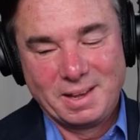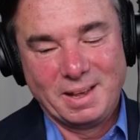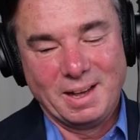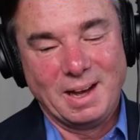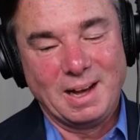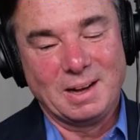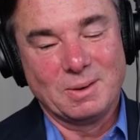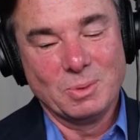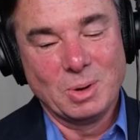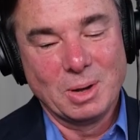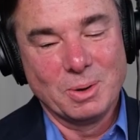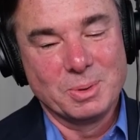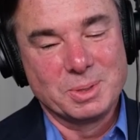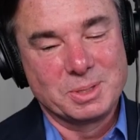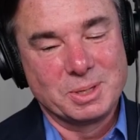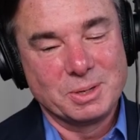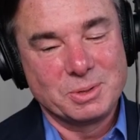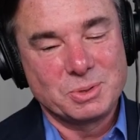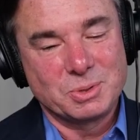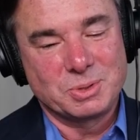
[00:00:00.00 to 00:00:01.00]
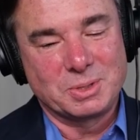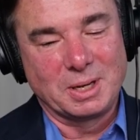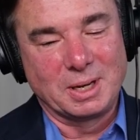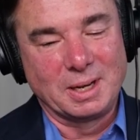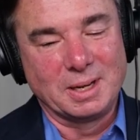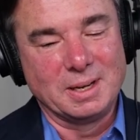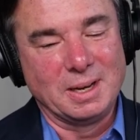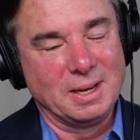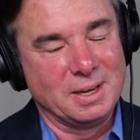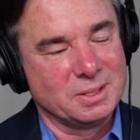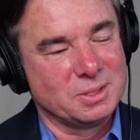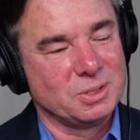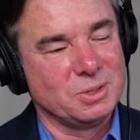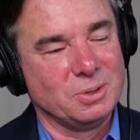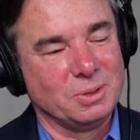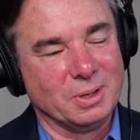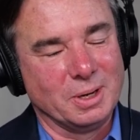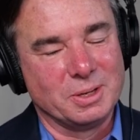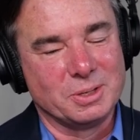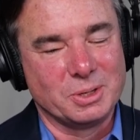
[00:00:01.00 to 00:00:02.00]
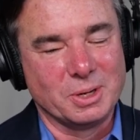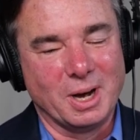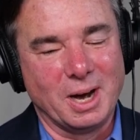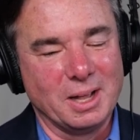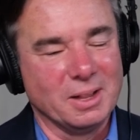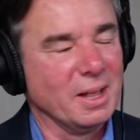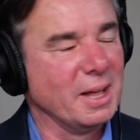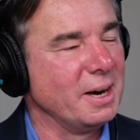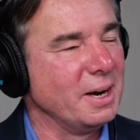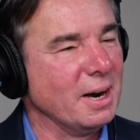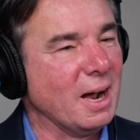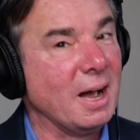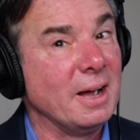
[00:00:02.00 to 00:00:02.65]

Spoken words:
Yeah, well, it was interesting, as you highlighted.